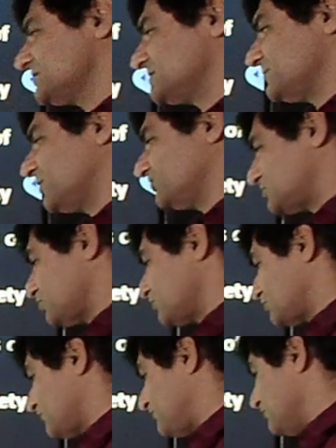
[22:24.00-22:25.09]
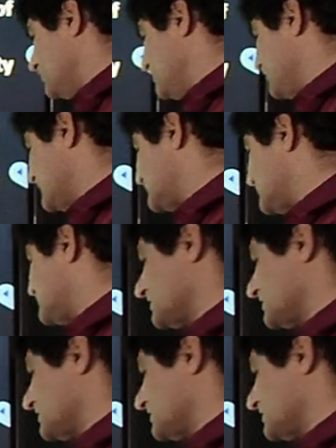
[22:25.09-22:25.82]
the sort of universal structure